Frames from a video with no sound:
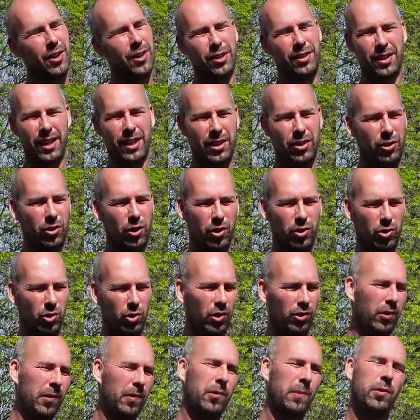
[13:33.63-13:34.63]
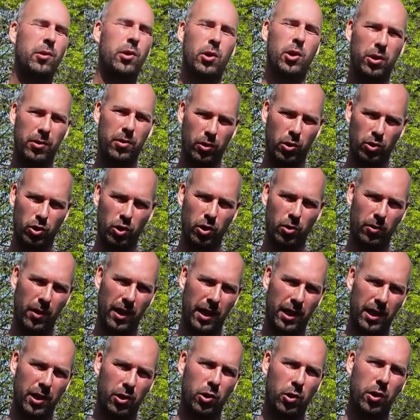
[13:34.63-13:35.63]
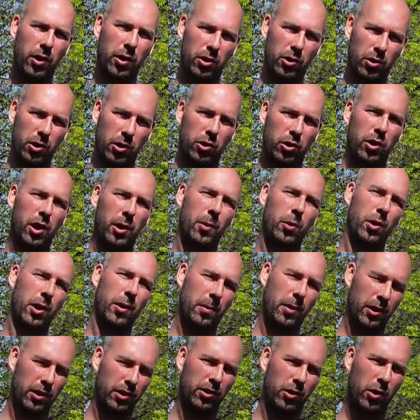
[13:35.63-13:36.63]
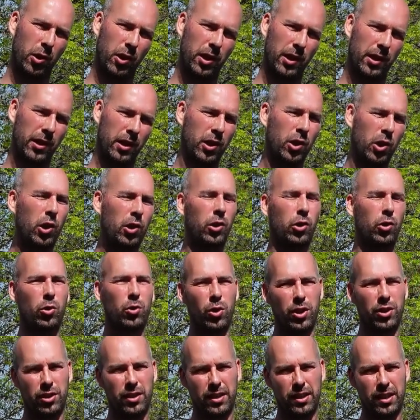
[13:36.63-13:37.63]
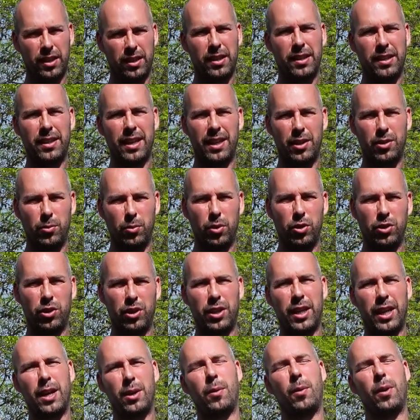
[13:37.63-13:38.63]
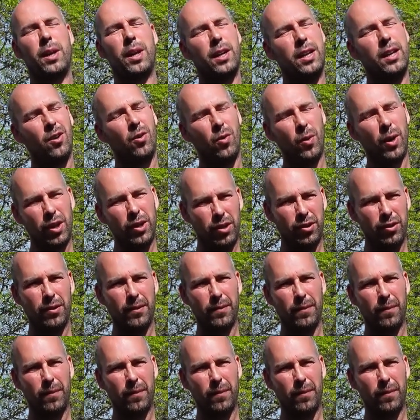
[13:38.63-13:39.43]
That's not good. So if you're already going to the trouble of installing the conduit, then put the cable in as well.